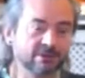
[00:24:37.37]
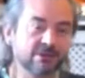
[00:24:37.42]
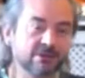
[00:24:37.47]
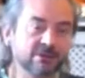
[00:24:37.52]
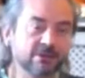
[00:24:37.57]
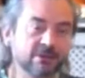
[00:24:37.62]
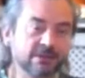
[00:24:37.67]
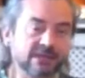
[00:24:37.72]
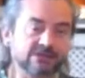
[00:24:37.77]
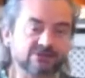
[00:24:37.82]

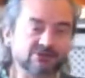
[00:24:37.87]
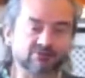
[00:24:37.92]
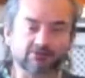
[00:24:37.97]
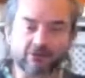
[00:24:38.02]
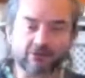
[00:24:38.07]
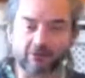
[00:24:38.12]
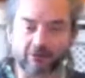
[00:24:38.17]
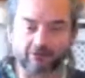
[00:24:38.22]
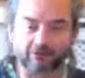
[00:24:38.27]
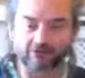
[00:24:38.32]
it's a
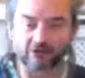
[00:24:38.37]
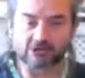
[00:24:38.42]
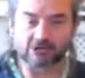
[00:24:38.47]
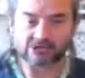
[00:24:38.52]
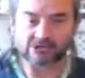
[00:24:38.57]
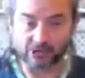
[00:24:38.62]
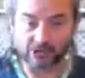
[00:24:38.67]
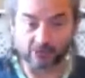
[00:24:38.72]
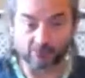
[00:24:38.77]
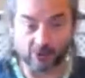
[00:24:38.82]
very very
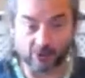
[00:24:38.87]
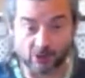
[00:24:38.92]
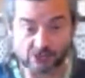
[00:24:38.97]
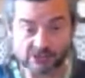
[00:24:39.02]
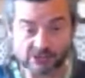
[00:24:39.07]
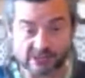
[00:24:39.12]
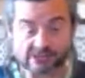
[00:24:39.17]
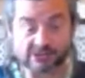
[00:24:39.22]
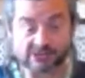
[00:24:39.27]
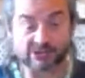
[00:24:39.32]
slow
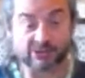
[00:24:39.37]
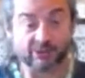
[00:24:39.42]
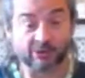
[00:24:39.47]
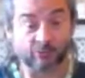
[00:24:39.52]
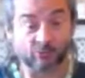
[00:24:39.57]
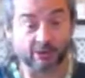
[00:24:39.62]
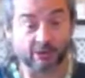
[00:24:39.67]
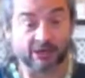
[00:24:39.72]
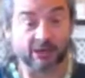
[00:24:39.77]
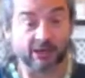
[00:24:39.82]
process, and it will
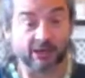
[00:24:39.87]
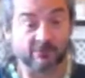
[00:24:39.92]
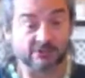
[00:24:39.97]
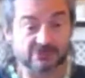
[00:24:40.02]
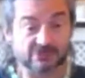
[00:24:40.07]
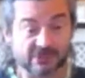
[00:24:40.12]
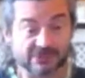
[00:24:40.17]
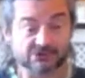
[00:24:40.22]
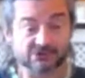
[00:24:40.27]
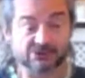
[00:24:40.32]
be
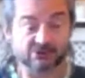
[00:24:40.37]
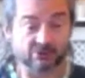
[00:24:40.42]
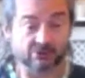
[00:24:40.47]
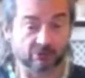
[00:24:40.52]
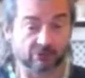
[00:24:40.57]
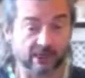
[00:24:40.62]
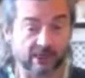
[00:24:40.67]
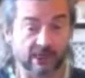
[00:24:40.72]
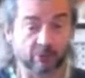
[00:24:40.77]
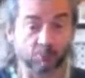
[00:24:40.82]
limited to
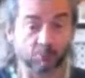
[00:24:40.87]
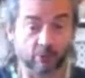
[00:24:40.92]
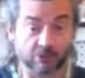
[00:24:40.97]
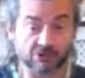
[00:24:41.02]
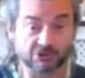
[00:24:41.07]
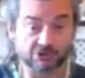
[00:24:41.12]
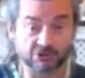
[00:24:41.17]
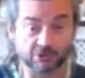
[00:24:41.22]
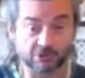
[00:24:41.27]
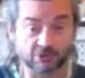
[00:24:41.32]
that
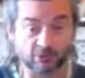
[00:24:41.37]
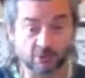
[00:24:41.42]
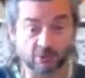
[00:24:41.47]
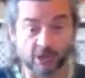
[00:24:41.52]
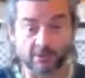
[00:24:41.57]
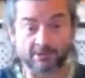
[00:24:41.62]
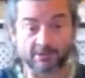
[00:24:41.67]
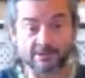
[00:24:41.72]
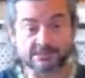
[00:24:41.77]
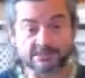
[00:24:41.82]
which you
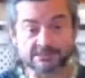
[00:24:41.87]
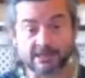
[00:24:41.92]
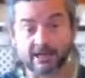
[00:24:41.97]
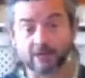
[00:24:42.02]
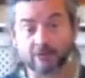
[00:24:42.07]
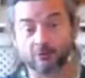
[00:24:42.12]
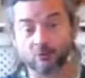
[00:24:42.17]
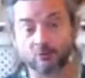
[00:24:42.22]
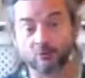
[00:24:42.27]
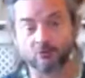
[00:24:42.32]
understand
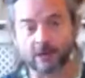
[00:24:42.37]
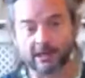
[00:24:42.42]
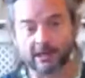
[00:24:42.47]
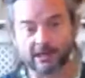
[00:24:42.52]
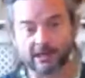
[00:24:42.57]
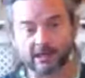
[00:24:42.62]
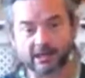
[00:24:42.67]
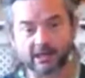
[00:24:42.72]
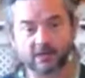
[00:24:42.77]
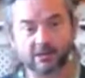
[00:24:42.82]

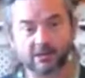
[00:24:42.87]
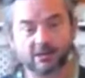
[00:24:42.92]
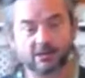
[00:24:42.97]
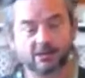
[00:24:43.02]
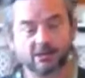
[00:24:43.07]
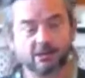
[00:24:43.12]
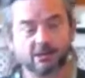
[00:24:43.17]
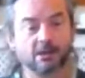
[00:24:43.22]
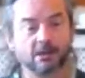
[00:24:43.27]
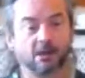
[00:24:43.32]
already
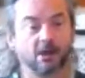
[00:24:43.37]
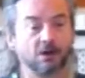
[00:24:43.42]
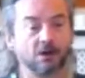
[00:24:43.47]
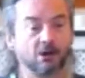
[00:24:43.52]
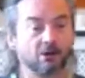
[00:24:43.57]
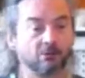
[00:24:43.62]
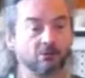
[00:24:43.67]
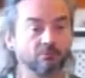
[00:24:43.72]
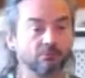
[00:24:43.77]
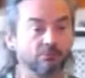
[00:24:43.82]

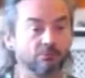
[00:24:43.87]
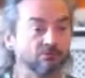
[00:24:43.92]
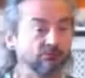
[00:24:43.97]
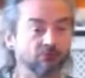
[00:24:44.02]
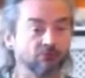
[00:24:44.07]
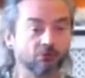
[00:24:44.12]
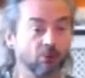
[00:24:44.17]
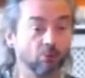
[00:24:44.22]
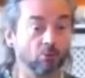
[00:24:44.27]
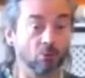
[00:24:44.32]
um,
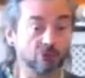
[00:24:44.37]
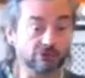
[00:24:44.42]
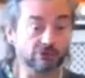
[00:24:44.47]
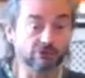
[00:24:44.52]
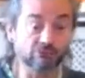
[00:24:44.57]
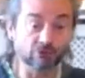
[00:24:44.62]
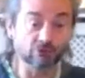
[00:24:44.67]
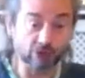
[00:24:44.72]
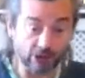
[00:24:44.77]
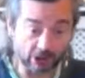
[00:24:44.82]
from what you've
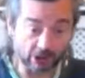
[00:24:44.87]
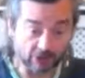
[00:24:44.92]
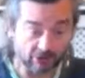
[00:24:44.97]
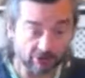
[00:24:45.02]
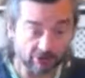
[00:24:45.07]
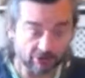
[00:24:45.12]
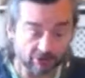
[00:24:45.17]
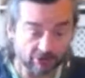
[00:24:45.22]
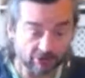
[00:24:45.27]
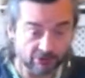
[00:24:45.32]
learned.
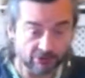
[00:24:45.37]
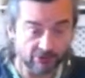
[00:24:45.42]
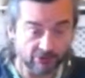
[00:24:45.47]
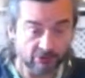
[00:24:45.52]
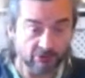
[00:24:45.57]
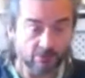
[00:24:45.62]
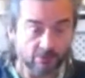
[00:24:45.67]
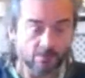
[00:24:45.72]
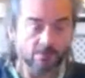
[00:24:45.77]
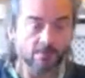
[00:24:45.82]

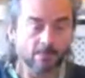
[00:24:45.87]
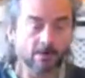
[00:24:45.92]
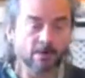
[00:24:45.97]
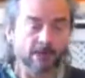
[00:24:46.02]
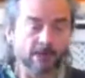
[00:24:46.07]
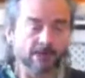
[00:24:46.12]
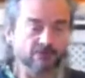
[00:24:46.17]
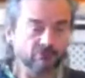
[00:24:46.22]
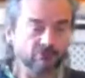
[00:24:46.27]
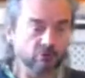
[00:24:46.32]

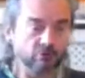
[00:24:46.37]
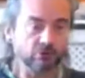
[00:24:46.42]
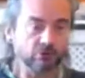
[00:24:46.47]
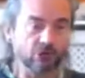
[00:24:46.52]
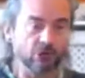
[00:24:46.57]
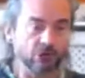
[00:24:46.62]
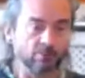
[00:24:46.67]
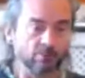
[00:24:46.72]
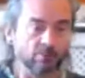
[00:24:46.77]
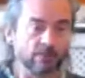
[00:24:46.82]
If you
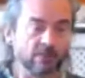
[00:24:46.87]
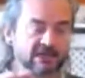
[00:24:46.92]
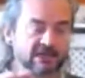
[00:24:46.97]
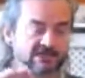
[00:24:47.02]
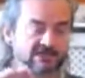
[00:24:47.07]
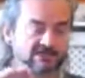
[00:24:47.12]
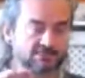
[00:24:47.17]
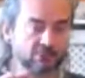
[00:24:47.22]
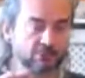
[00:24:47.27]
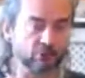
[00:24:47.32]
can
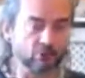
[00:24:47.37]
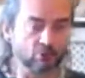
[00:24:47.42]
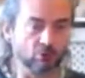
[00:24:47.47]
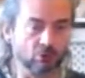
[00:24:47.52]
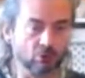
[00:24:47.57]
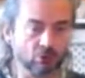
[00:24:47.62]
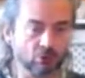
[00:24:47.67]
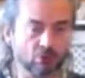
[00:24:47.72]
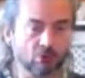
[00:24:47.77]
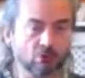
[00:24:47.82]

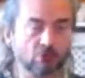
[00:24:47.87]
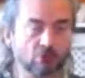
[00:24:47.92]
explore